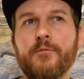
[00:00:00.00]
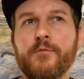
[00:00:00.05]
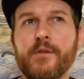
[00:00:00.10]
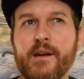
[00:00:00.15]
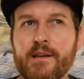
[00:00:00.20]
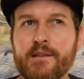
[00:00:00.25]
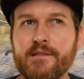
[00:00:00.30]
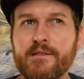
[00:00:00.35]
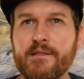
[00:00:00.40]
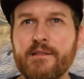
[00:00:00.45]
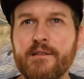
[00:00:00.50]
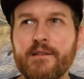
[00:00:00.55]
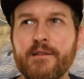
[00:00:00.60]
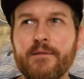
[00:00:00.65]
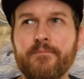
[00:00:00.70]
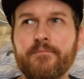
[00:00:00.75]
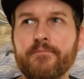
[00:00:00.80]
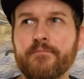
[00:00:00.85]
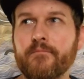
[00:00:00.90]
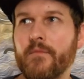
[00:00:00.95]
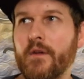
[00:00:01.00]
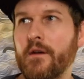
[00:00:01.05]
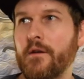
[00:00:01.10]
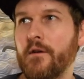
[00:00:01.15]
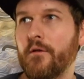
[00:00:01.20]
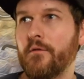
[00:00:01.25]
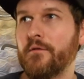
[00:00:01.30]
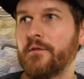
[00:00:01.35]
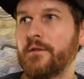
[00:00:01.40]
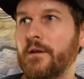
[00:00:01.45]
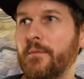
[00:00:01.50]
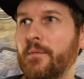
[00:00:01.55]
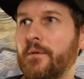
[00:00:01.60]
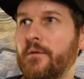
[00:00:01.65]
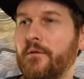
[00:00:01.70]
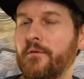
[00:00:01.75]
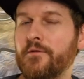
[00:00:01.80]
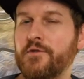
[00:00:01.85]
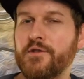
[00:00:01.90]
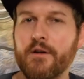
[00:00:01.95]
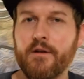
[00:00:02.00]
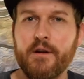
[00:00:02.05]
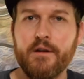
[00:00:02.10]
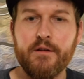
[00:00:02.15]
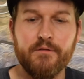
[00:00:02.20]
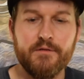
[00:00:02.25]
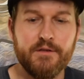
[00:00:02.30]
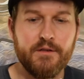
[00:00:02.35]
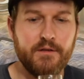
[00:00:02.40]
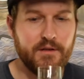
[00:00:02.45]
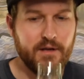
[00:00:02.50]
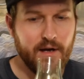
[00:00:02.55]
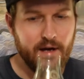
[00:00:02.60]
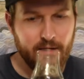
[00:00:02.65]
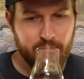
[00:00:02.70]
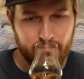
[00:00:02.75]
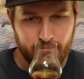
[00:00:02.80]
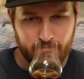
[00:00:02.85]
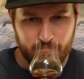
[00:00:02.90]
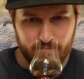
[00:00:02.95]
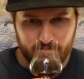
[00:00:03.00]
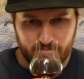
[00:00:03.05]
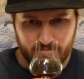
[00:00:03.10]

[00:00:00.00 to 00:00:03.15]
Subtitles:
raisin, you know, the typical sherry notes you'd get.